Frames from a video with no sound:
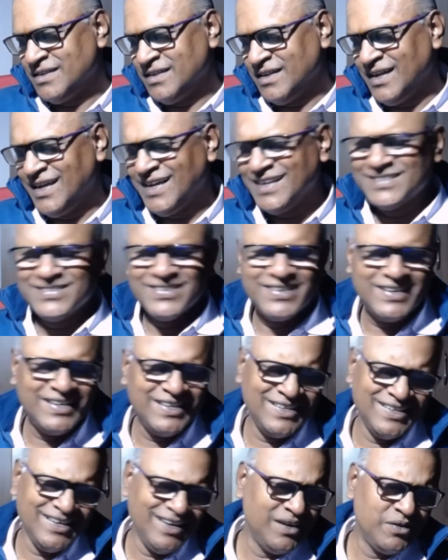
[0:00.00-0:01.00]

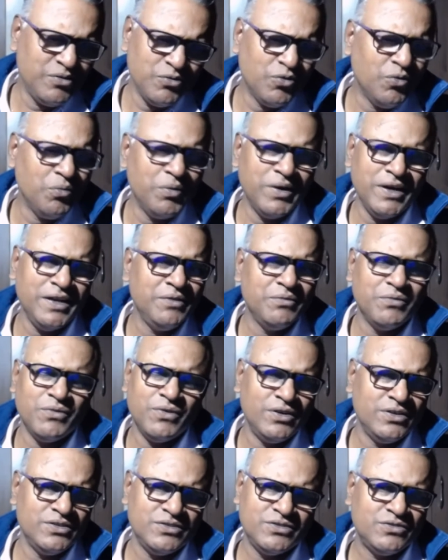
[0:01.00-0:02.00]
Actually, here nobody
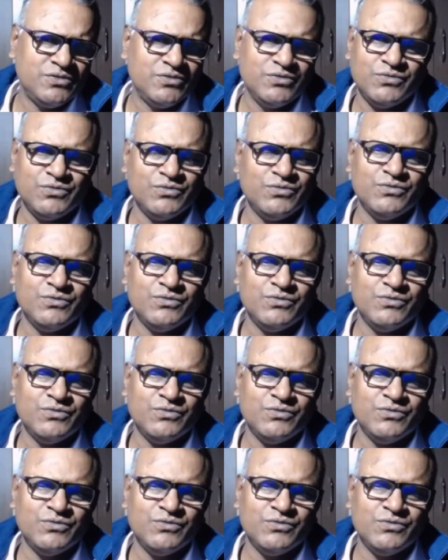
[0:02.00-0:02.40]
wants to